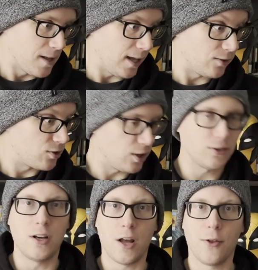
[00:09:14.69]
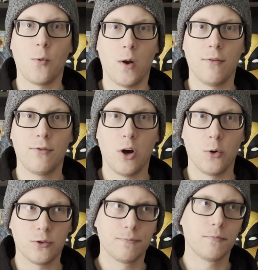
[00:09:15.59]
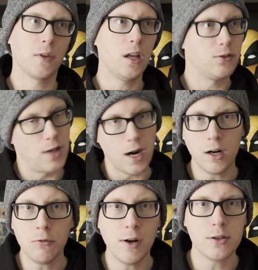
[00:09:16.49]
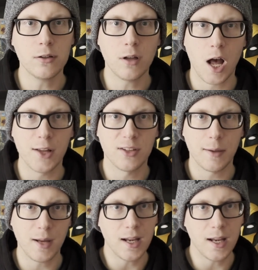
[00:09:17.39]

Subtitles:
It's just another one of those. It's not an original concept.